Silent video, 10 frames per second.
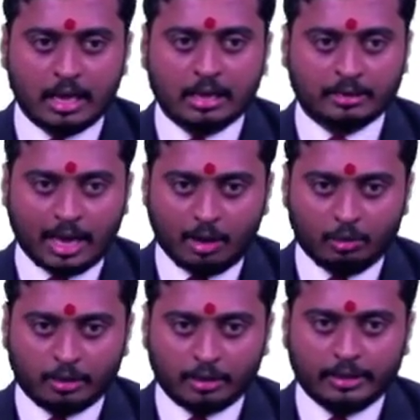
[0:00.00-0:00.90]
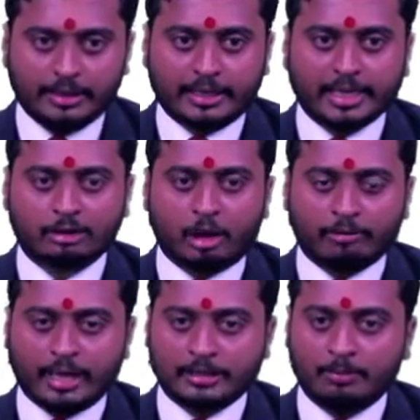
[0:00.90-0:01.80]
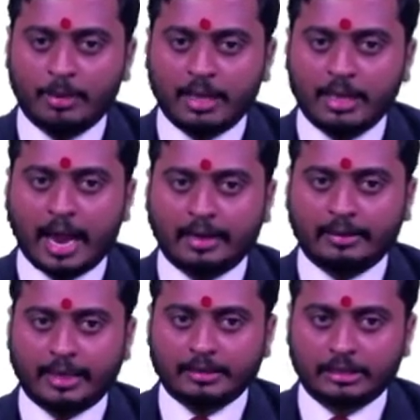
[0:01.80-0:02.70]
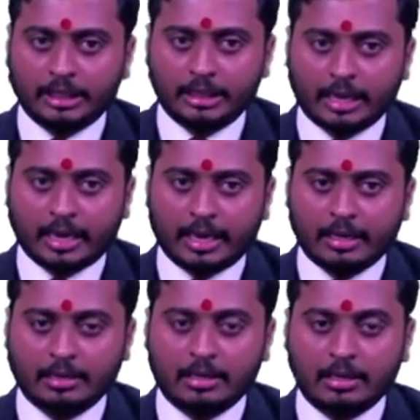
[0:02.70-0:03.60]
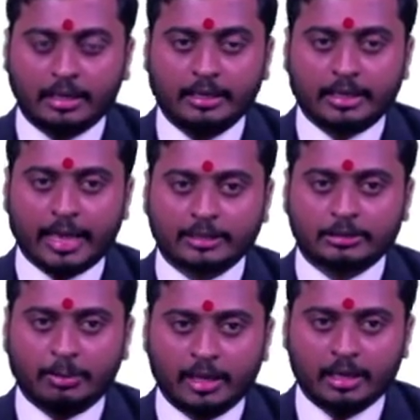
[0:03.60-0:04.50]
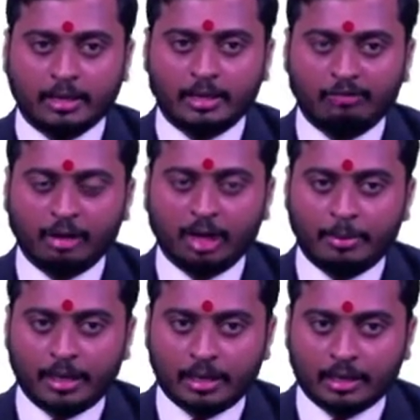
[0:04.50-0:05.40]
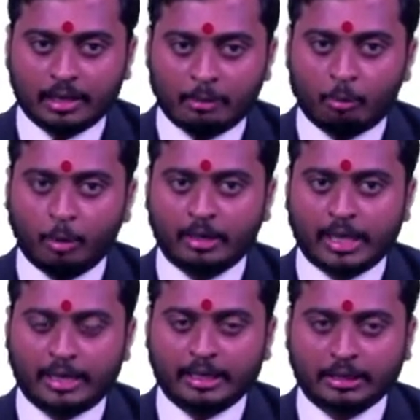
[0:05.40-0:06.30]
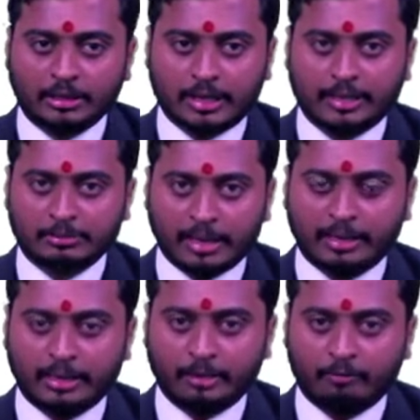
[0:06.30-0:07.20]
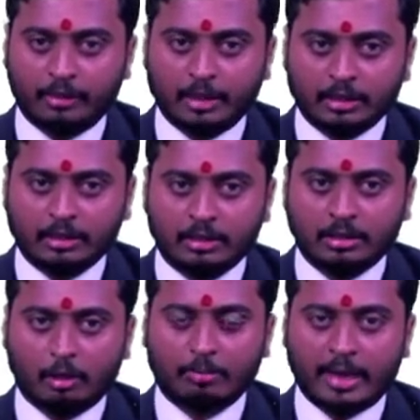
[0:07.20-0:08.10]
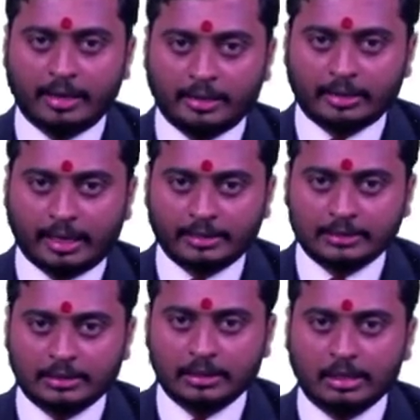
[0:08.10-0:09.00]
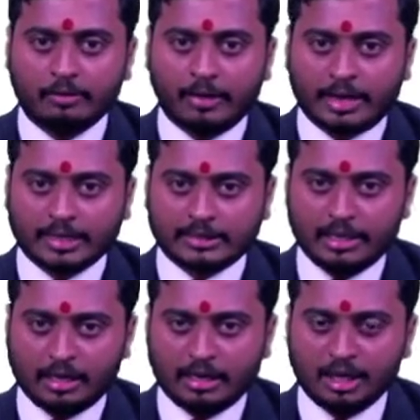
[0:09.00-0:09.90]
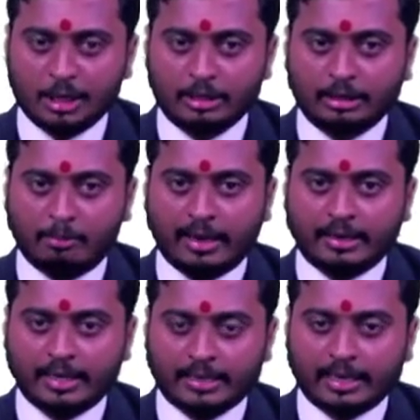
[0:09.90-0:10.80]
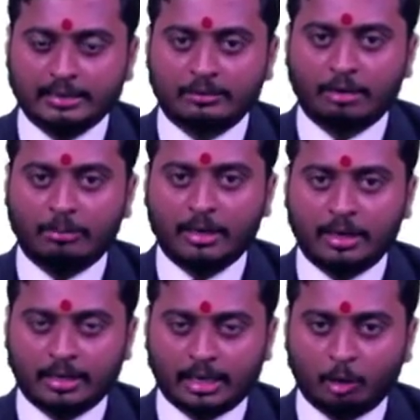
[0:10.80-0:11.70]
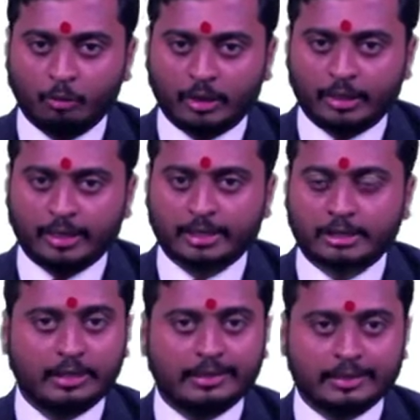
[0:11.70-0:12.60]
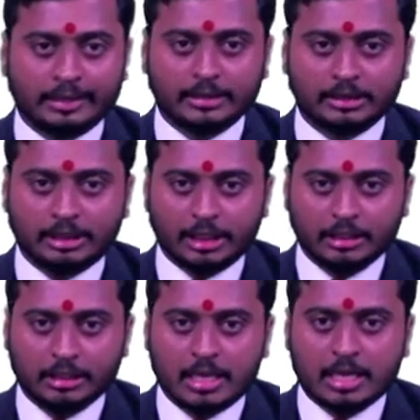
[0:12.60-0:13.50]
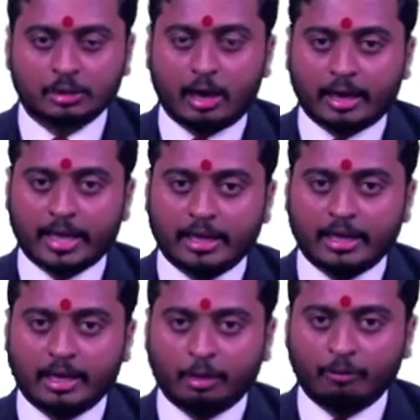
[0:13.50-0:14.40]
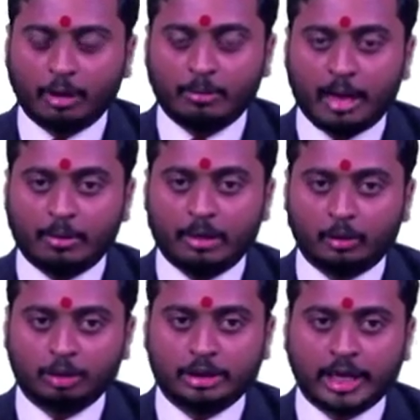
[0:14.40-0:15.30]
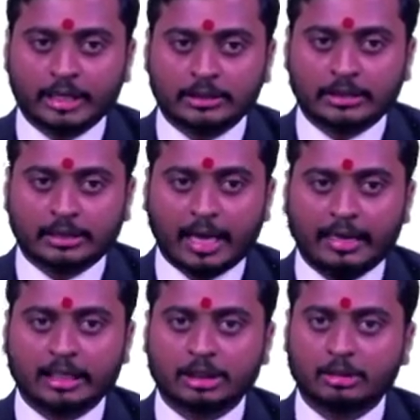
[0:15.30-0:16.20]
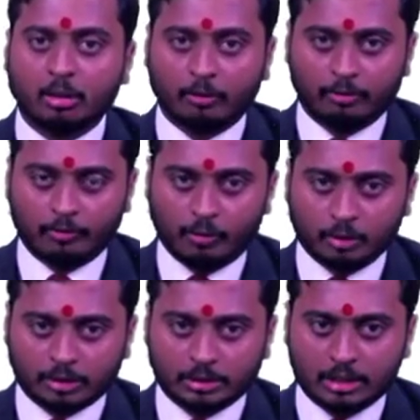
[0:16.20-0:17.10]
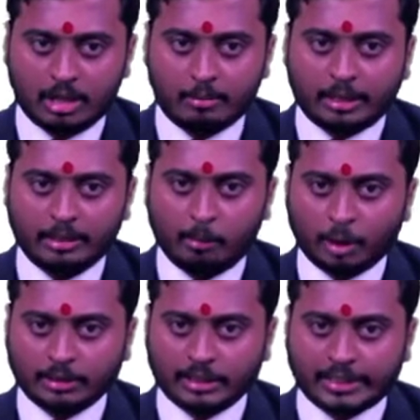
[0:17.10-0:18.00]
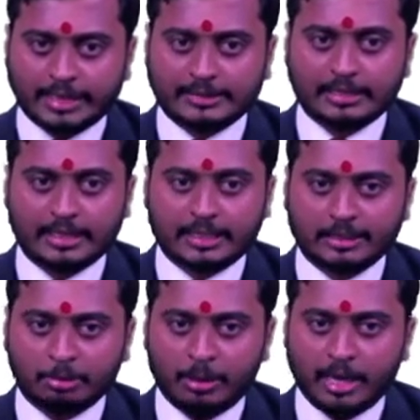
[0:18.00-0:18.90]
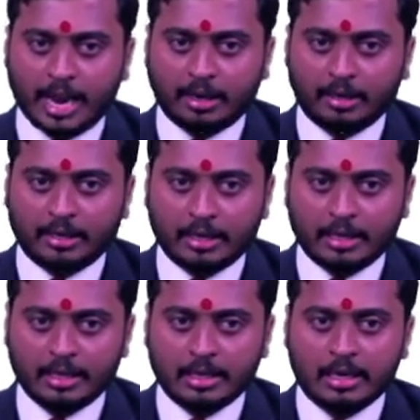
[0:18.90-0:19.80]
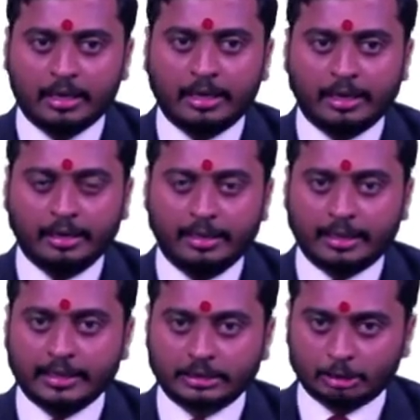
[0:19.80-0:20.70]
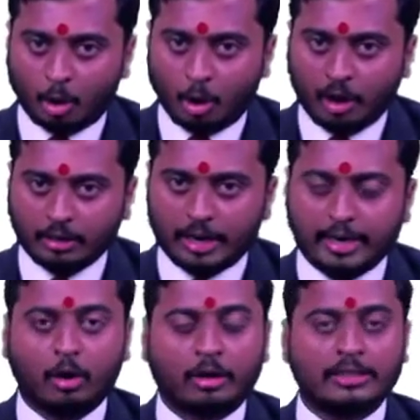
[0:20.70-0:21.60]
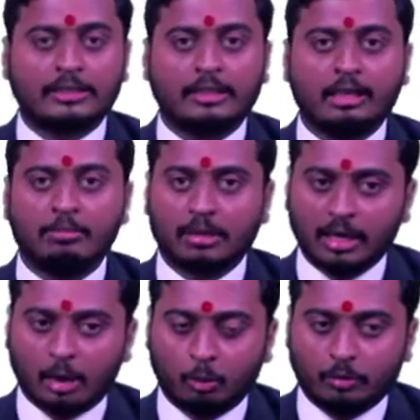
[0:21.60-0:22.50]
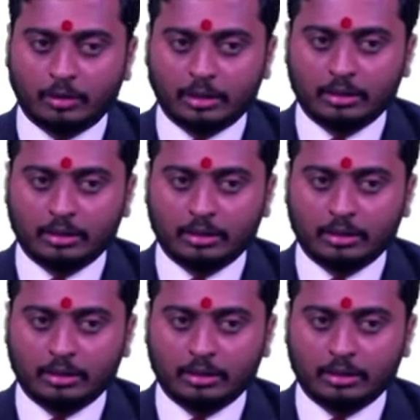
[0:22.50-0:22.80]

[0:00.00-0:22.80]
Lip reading: Now in case of case B and case D, again in case B it will be in upward direction, that is magnetic field or magnetic lines, whereas here the magnetic lines will be in downward direction in a case D. So again here you will be able to change the direction of a force. But in both the cases, that is B and D, it indicates dot, and dot is nothing but outward.